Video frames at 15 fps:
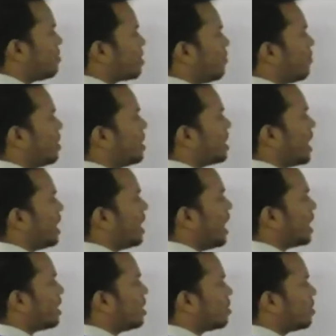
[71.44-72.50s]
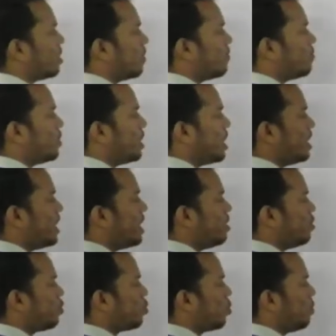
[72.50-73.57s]
somebody is writing like this,
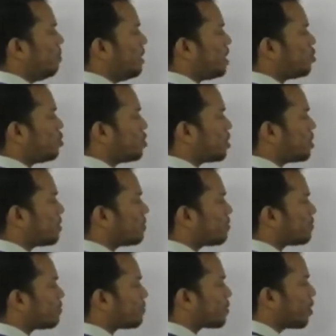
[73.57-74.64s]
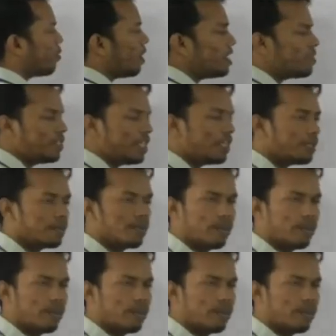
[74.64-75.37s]
Zn2 plus, what is zinc?